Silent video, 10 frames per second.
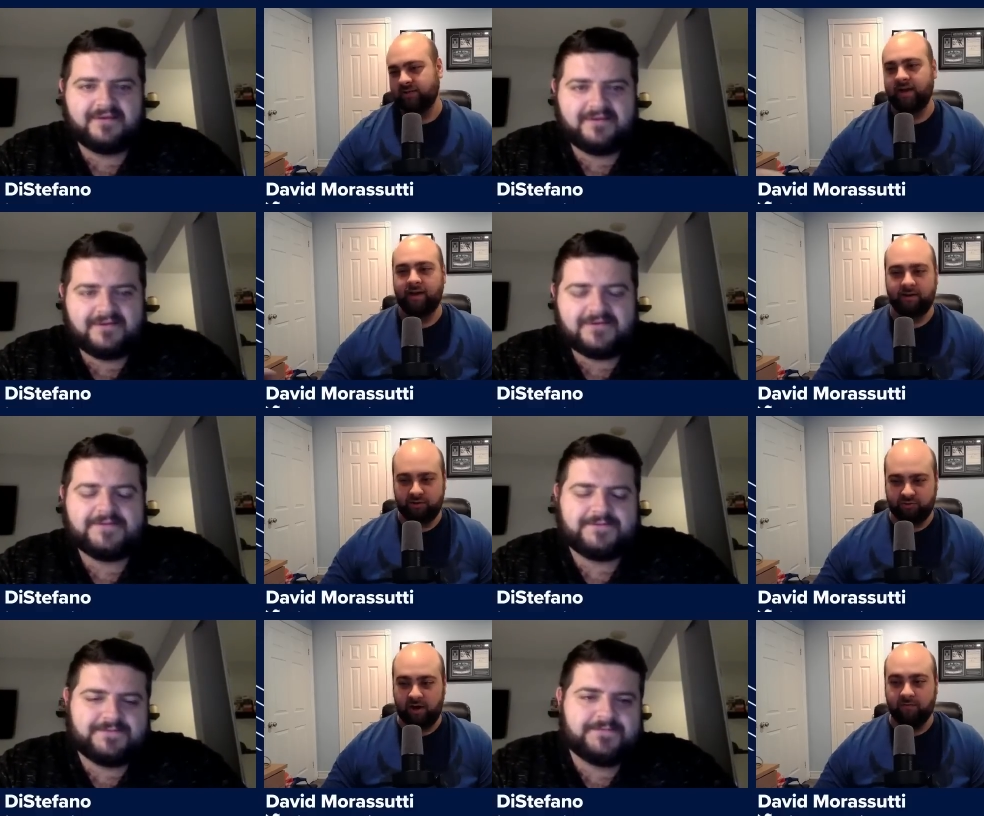Speaker 1: Canada
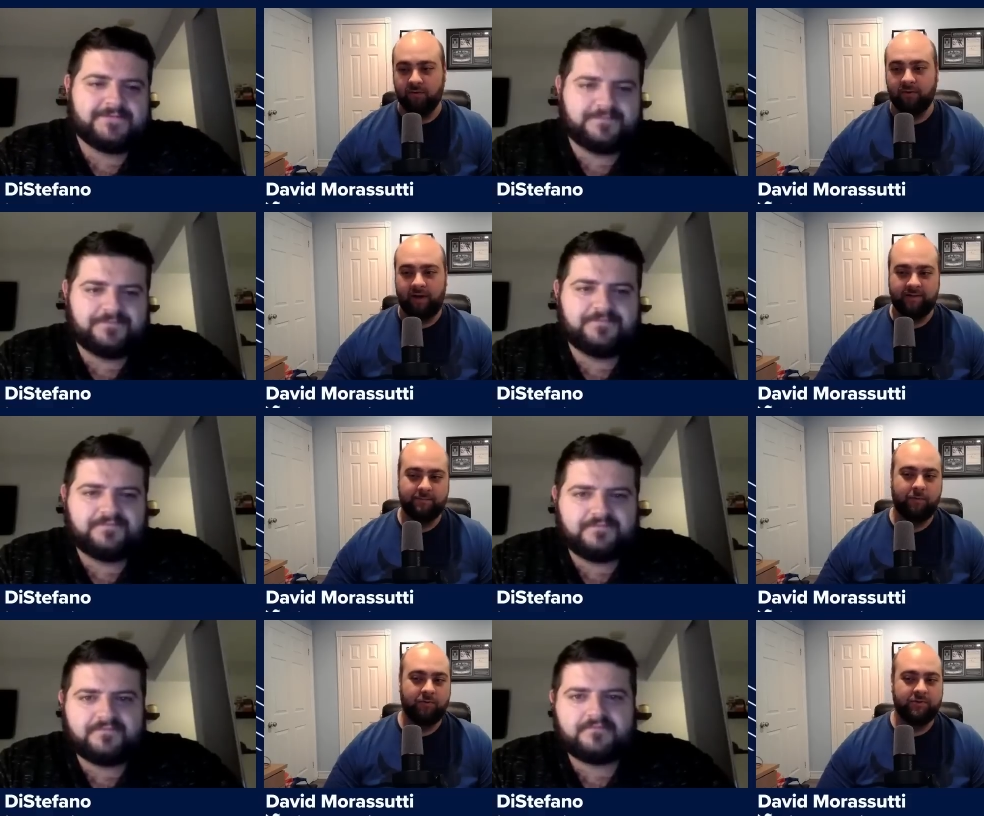travel as
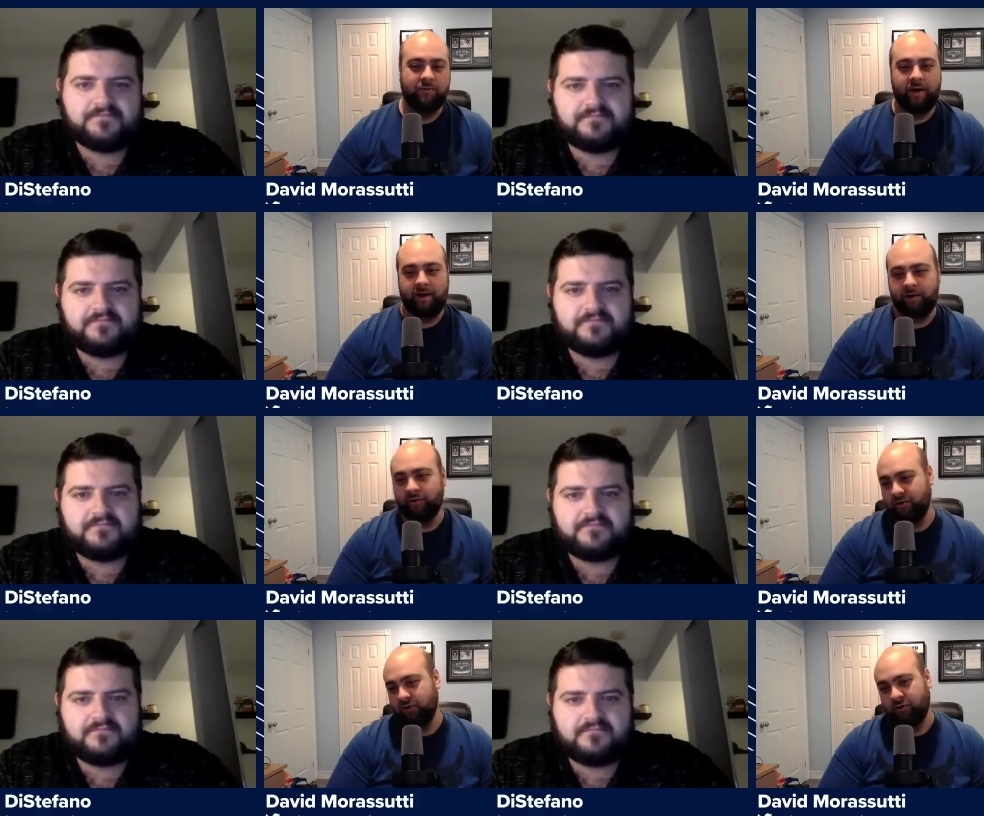opposed to, okay,
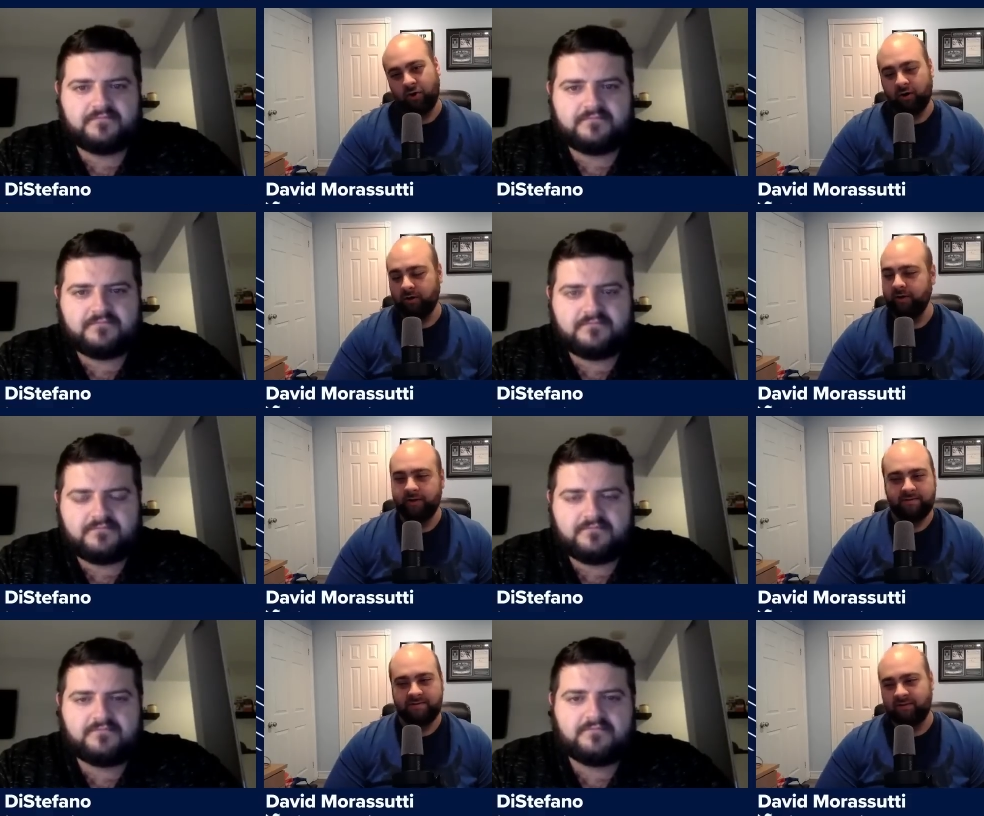you're in New York.
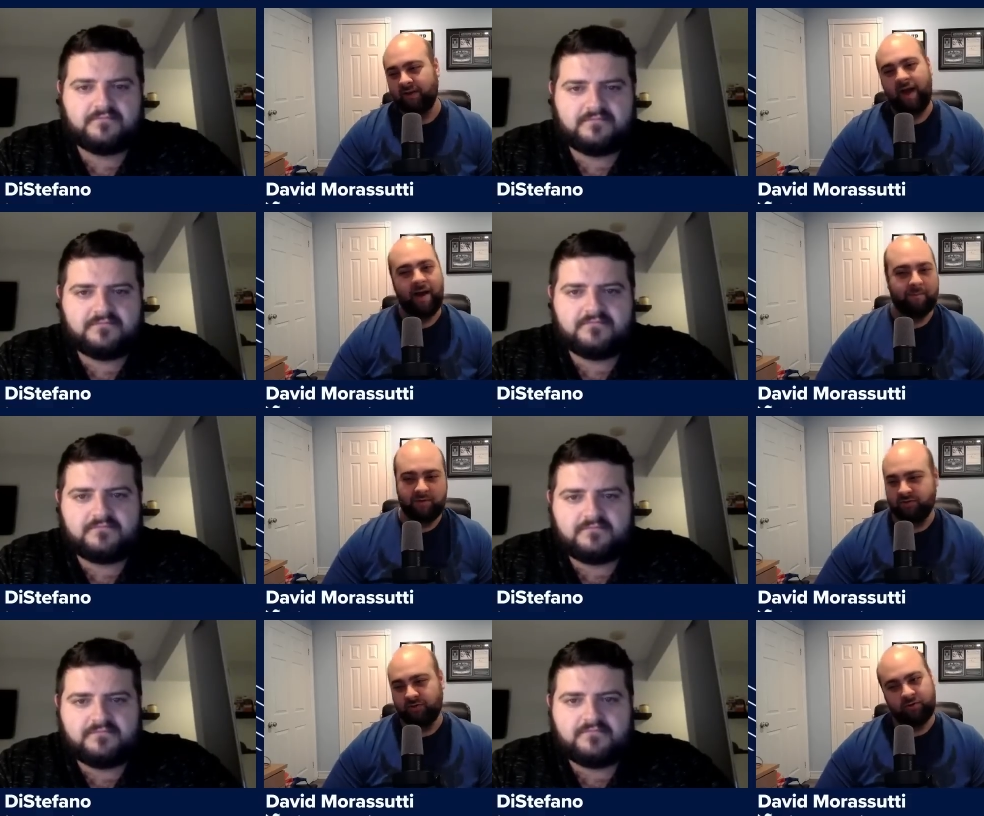Something
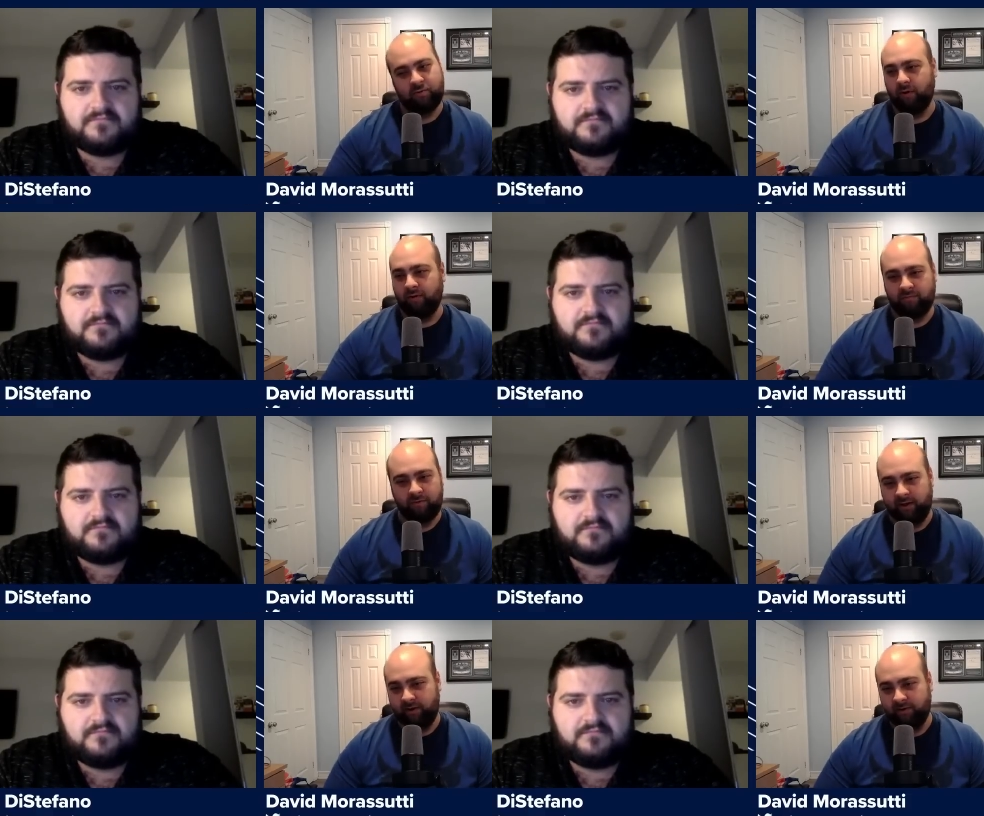happens. You're a quick
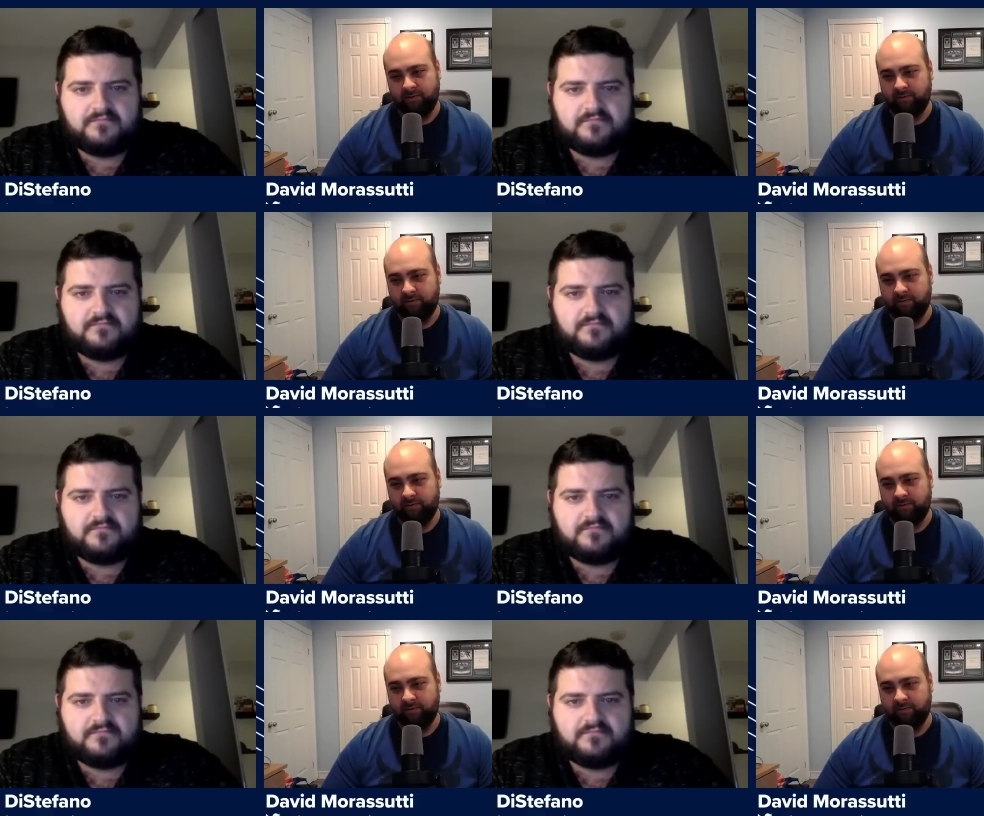flight.